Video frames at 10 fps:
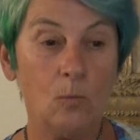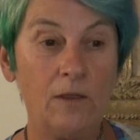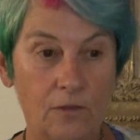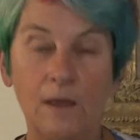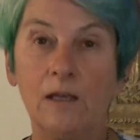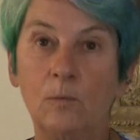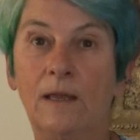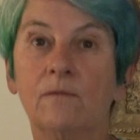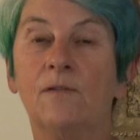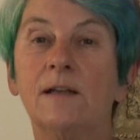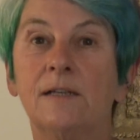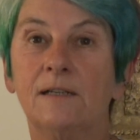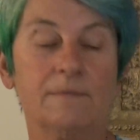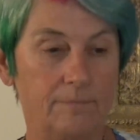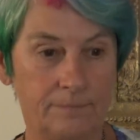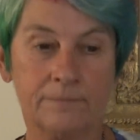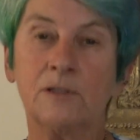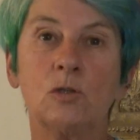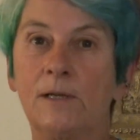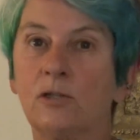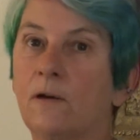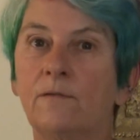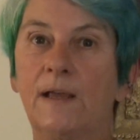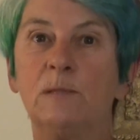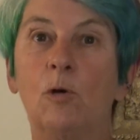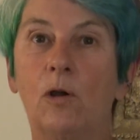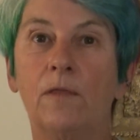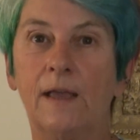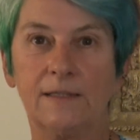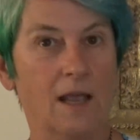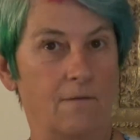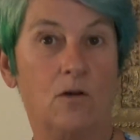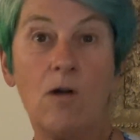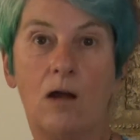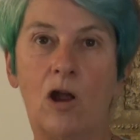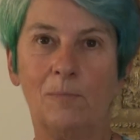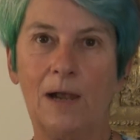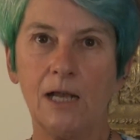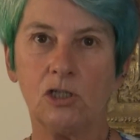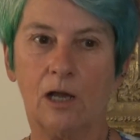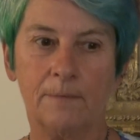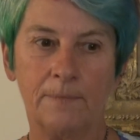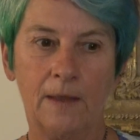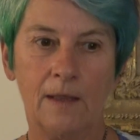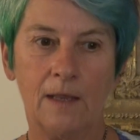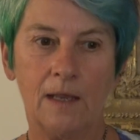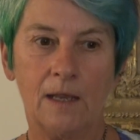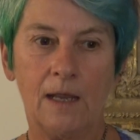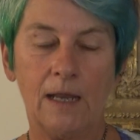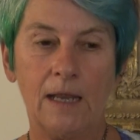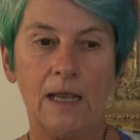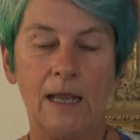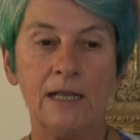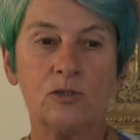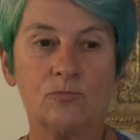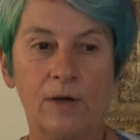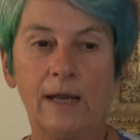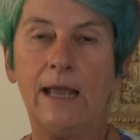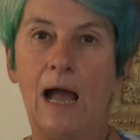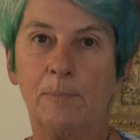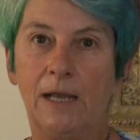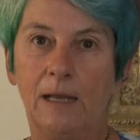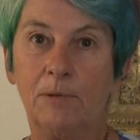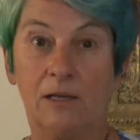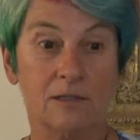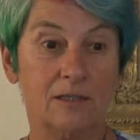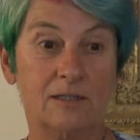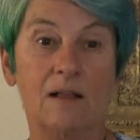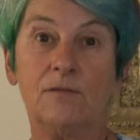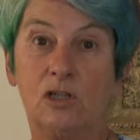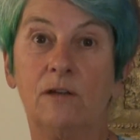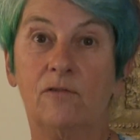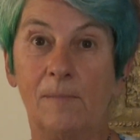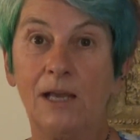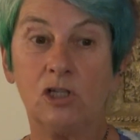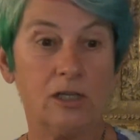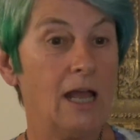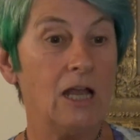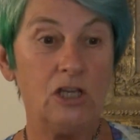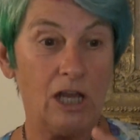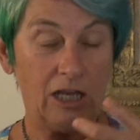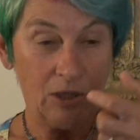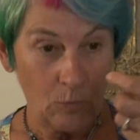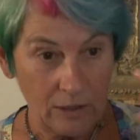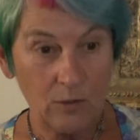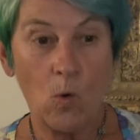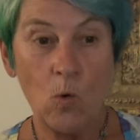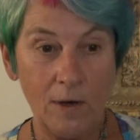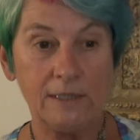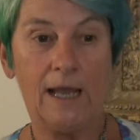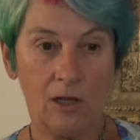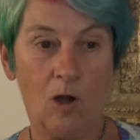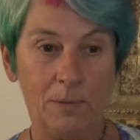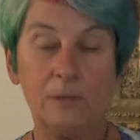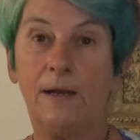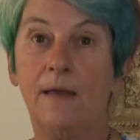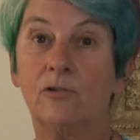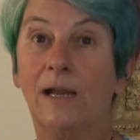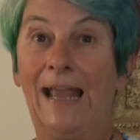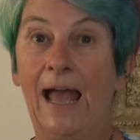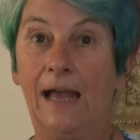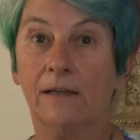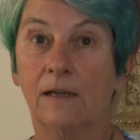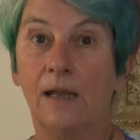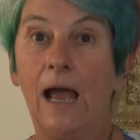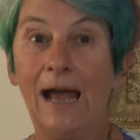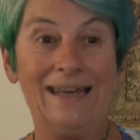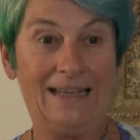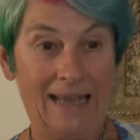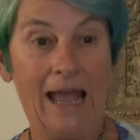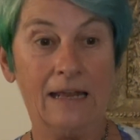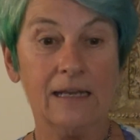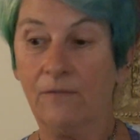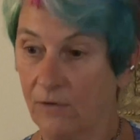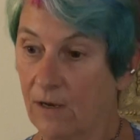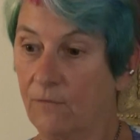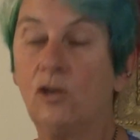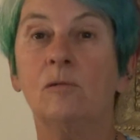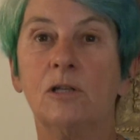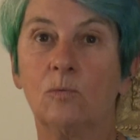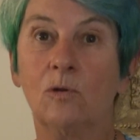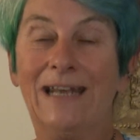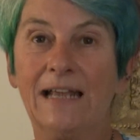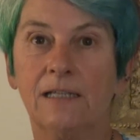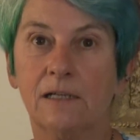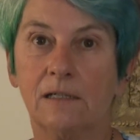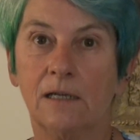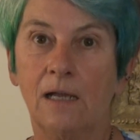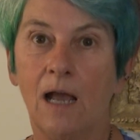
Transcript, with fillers: We think we invented Twitter and Facebook and things for our own pleasure. It's really happening because the selfish information will always get copied whenever it can. And it can if enough humans will let it.